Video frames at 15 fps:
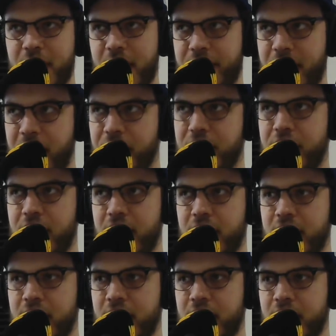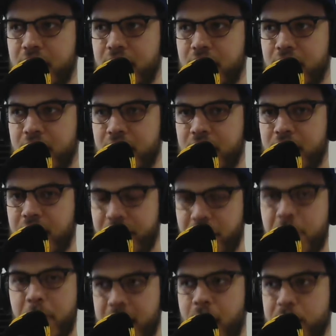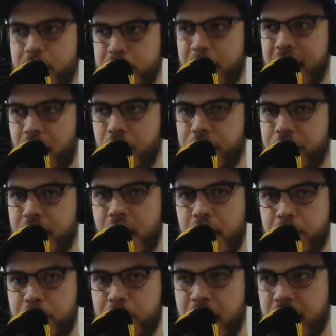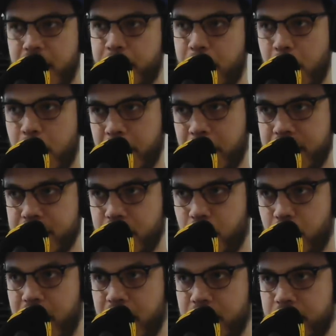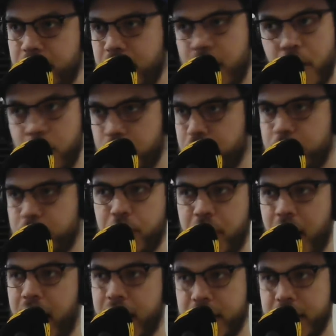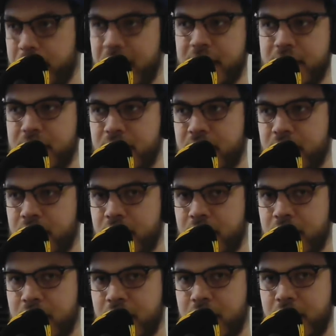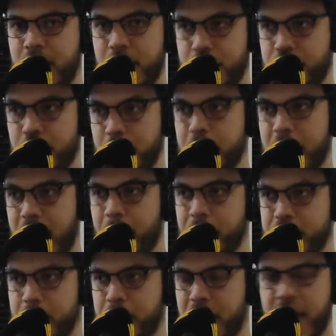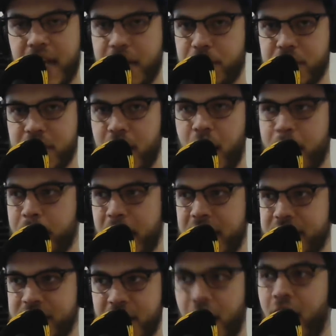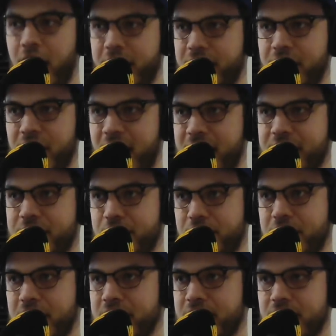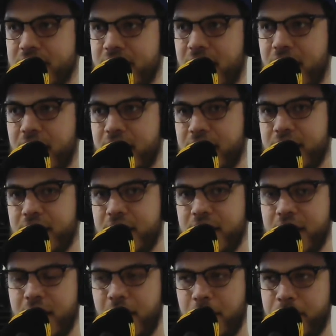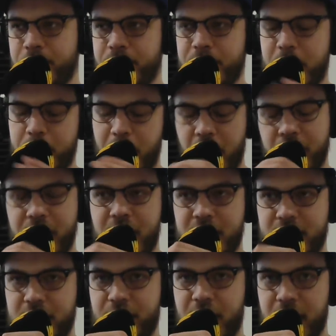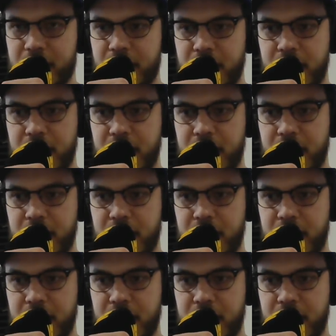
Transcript: everybody comes back healthy and Brandon Nimmo plays the way, you know, you and I expect he should be able to play. He was an on-base god the last two seasons. And, you know, part of that is the fact that